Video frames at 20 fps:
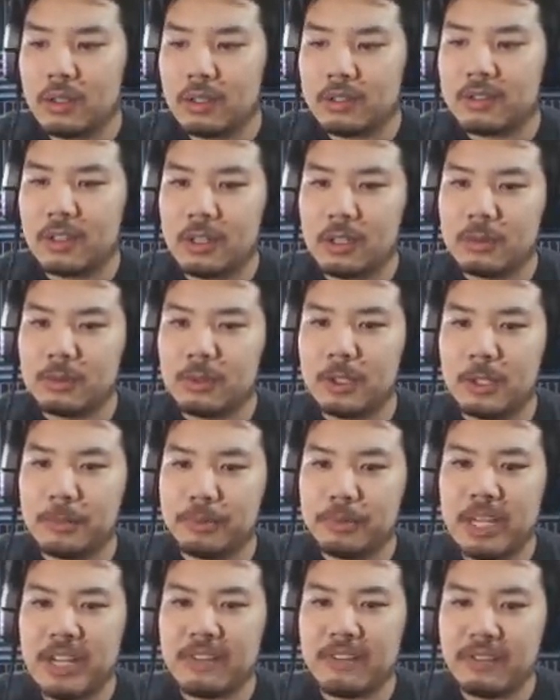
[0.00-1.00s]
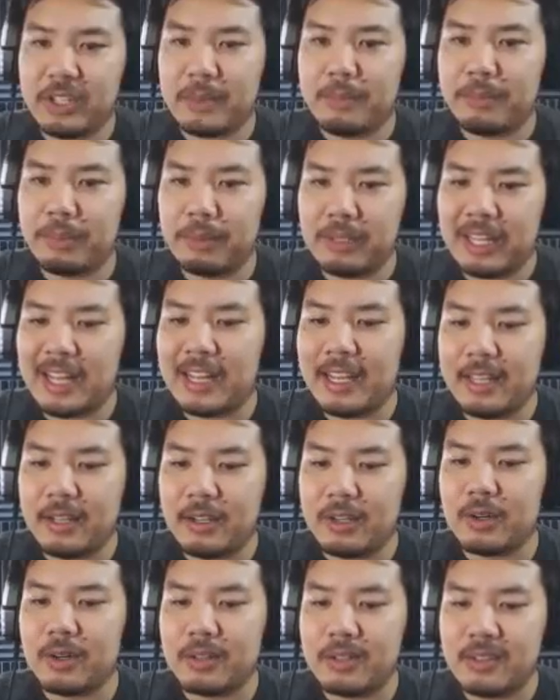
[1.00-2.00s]
Corazon will preemptively
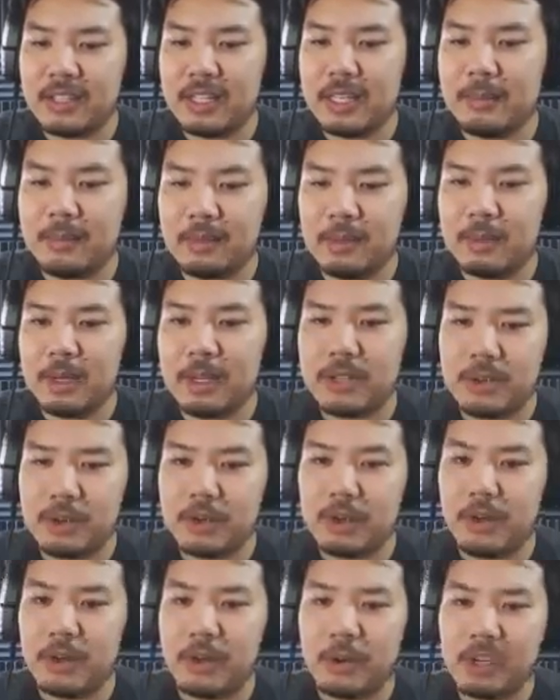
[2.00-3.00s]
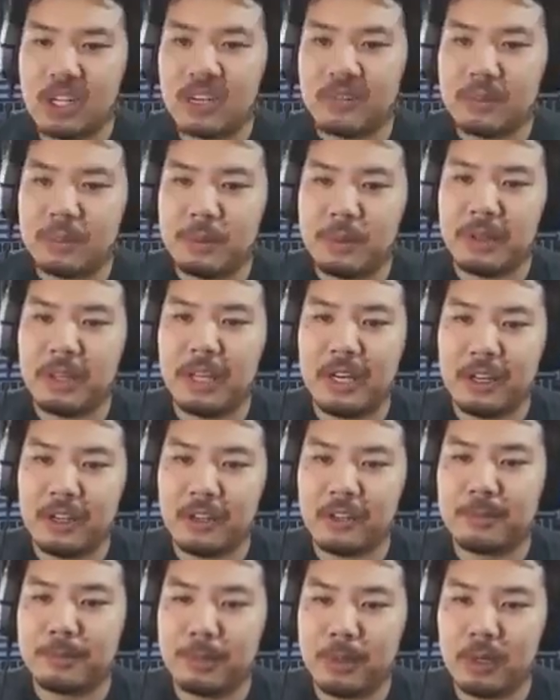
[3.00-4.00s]
blind your team, so make sure you're comfortable with hitting
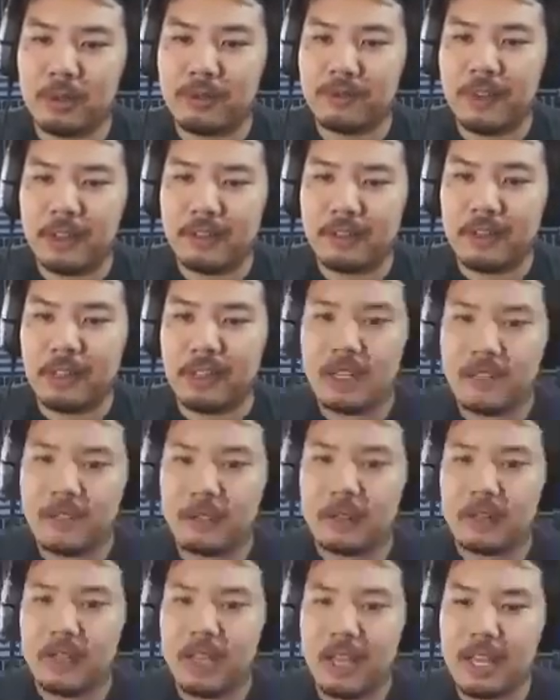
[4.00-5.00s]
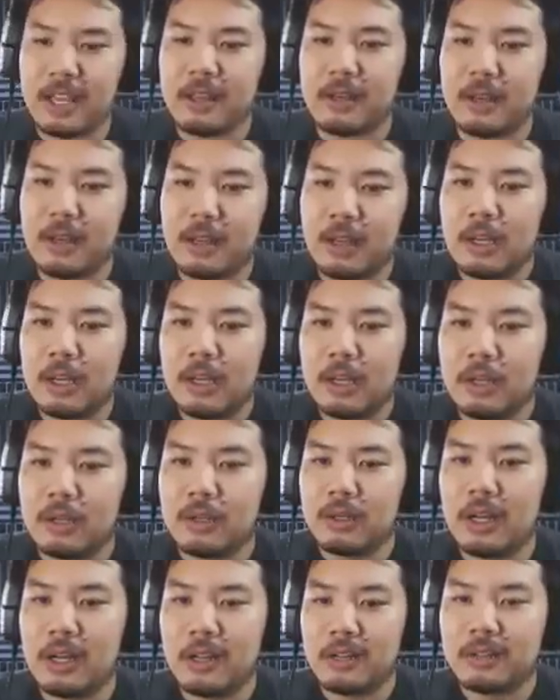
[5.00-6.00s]
those perfects if you can.
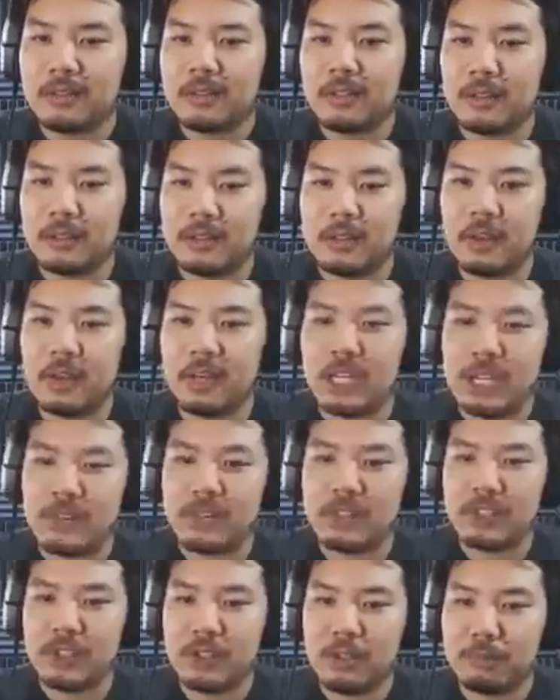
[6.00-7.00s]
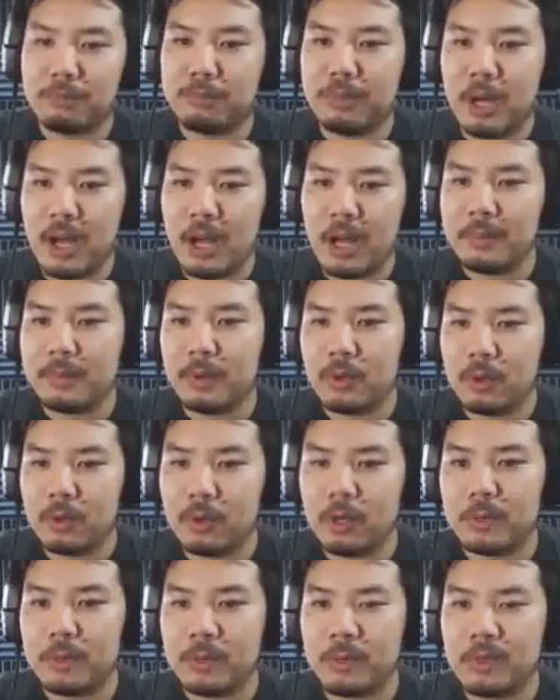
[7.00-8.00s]
He'll also start giving you bomb
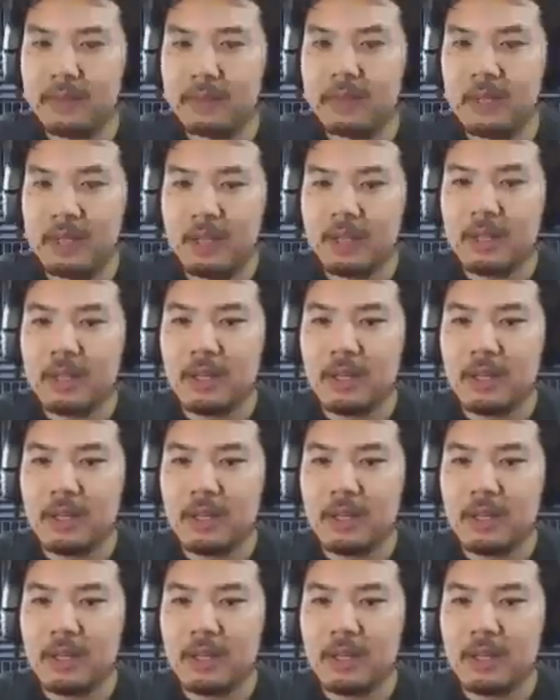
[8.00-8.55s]
orbs.